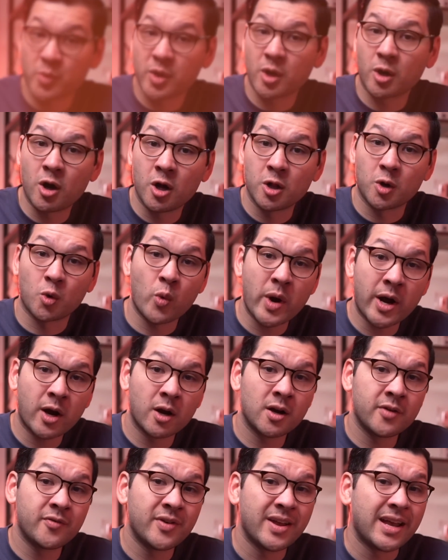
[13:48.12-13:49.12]
we are all aware
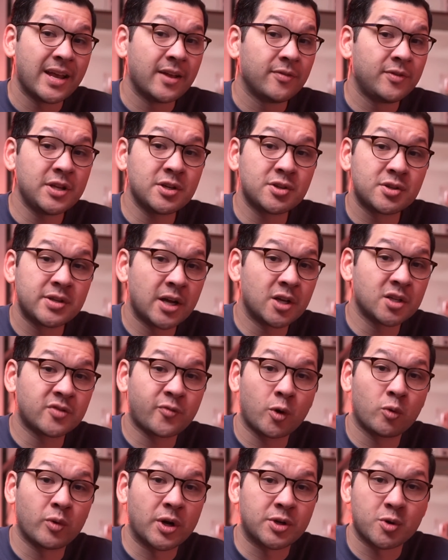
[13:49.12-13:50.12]
of, these shells
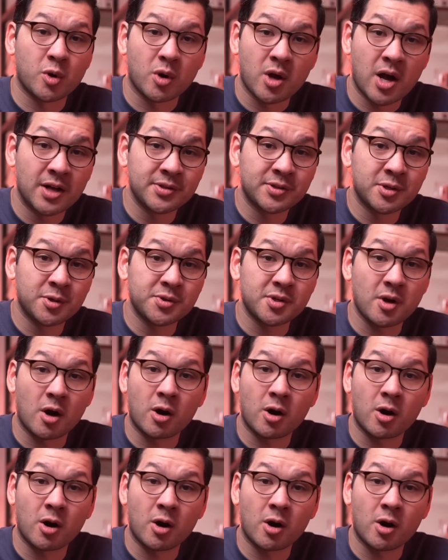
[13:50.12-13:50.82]
for retro consoles